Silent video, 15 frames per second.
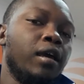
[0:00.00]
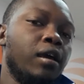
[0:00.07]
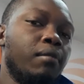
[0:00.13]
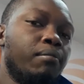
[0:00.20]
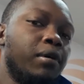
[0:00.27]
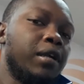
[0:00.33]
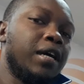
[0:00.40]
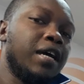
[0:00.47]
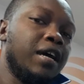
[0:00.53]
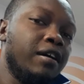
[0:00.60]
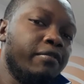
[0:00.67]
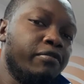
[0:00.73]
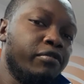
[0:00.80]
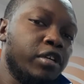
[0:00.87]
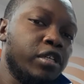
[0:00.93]
but I
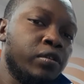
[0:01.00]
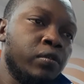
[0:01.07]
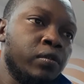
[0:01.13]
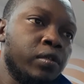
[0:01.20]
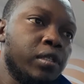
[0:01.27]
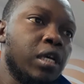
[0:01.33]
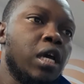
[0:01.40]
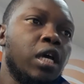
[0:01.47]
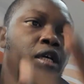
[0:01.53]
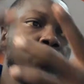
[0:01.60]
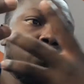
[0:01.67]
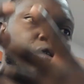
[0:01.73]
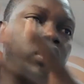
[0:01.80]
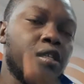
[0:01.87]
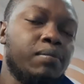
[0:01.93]
have reasons. So
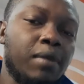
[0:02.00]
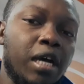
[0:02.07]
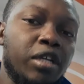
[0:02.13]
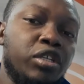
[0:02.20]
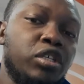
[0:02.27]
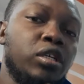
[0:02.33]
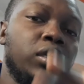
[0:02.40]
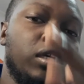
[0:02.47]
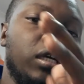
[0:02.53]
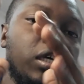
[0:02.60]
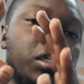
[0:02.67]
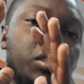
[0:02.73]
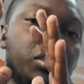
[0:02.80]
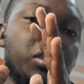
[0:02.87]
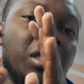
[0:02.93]
this match
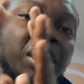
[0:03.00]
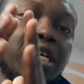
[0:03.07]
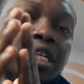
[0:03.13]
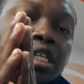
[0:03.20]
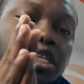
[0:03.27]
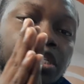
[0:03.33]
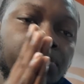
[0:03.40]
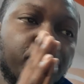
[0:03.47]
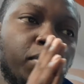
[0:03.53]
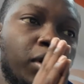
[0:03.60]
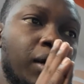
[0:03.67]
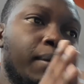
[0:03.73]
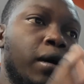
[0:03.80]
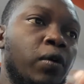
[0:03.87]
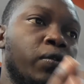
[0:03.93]
is against
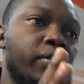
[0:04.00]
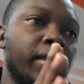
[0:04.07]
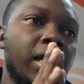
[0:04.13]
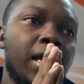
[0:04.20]
Bournemouth